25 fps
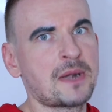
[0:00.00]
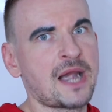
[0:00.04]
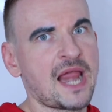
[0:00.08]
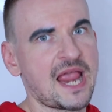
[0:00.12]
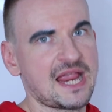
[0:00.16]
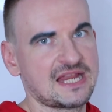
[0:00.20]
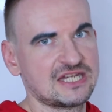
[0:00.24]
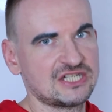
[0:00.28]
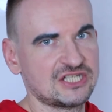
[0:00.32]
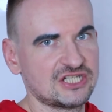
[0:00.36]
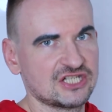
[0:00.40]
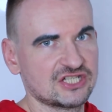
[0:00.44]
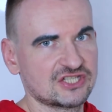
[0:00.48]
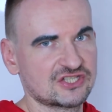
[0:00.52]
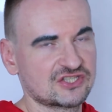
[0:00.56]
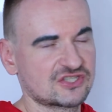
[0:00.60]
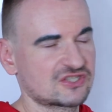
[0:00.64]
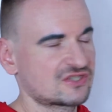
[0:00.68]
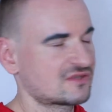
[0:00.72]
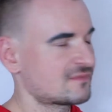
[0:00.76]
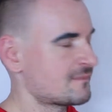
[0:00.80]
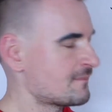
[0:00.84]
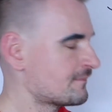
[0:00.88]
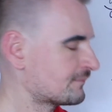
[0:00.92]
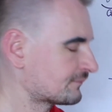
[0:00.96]

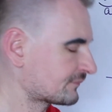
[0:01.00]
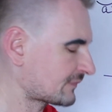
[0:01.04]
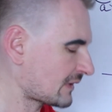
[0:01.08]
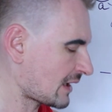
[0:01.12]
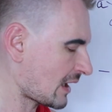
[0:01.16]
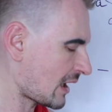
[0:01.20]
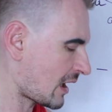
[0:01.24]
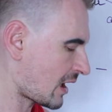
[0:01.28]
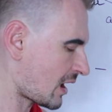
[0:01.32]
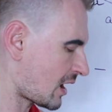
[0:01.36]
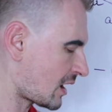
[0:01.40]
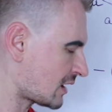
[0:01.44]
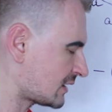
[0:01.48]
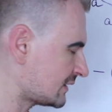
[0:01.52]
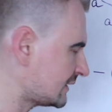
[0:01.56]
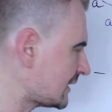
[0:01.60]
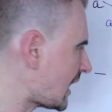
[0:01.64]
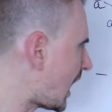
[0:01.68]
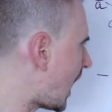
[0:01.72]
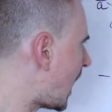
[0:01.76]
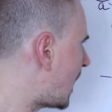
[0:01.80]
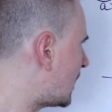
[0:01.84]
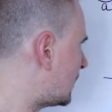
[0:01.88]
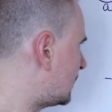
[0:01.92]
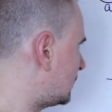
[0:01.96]
practice.
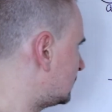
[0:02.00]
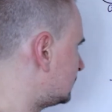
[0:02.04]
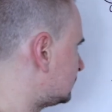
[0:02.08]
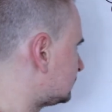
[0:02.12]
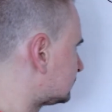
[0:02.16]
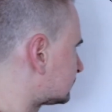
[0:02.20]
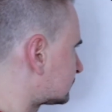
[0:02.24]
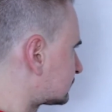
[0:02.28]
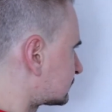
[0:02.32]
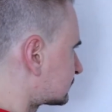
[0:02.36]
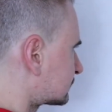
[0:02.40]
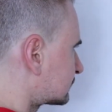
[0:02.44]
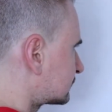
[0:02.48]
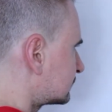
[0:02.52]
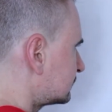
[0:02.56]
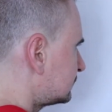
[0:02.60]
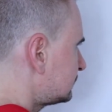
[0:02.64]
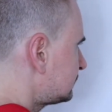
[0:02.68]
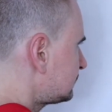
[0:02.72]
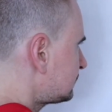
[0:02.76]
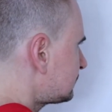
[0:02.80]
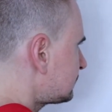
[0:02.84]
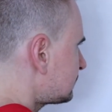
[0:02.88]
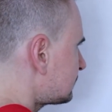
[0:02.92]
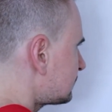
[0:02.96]
Now,
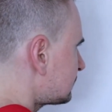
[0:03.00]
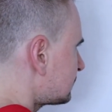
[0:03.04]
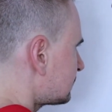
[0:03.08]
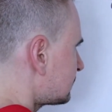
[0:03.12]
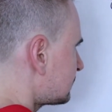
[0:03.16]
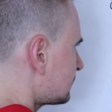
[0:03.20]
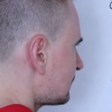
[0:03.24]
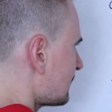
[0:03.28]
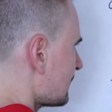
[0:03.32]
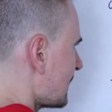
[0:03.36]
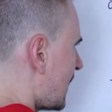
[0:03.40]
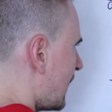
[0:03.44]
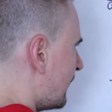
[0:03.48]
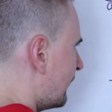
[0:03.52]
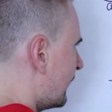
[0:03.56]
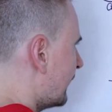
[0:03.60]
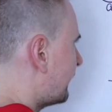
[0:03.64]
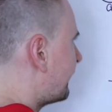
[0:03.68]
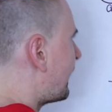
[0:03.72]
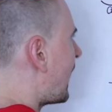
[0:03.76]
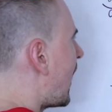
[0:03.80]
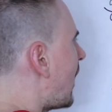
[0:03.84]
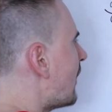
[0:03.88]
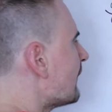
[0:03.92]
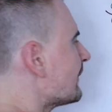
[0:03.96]
we
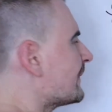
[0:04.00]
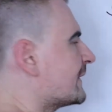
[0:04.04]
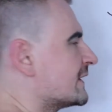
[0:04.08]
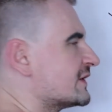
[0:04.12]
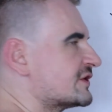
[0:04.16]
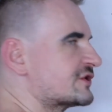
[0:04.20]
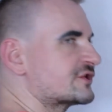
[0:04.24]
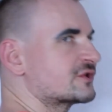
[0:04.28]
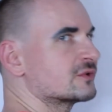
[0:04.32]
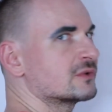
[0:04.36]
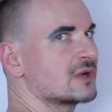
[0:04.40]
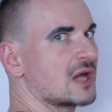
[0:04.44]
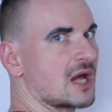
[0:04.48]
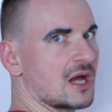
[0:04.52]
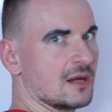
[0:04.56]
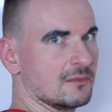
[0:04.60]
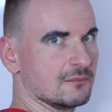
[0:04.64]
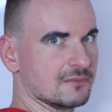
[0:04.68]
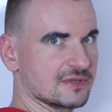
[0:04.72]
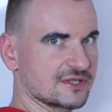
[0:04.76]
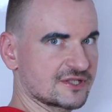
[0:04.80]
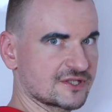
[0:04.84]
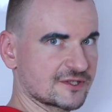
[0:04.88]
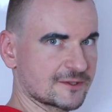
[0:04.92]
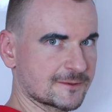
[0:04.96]
found these two
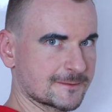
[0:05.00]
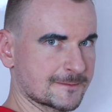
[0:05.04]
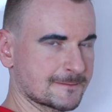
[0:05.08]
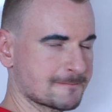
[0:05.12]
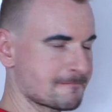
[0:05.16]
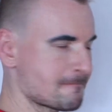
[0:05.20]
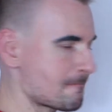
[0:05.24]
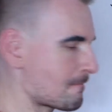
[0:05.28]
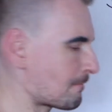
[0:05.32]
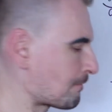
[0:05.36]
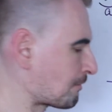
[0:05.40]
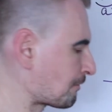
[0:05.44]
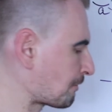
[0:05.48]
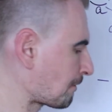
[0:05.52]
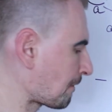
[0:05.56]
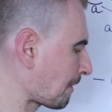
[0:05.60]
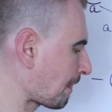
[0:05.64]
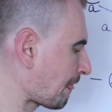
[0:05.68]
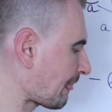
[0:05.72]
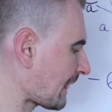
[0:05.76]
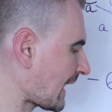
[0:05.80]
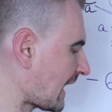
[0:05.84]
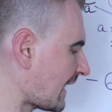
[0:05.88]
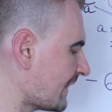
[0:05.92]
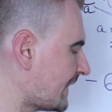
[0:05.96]
numbers.
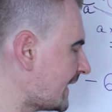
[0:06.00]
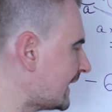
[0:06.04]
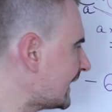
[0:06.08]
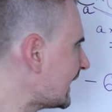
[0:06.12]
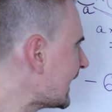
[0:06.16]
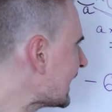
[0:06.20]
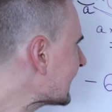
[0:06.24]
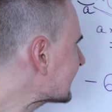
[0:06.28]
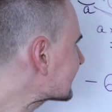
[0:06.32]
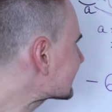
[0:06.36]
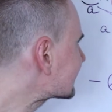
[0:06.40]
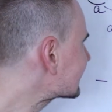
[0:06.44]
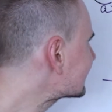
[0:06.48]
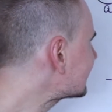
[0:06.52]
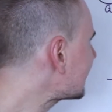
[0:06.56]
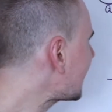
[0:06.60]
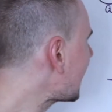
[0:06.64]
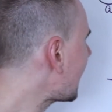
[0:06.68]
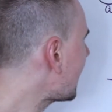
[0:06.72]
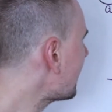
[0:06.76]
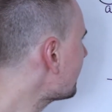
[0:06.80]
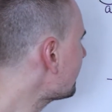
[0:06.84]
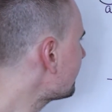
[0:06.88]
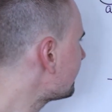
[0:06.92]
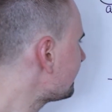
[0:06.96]
The next
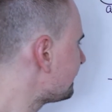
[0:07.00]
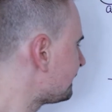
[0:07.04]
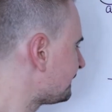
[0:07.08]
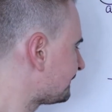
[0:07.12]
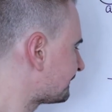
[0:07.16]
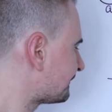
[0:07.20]
step,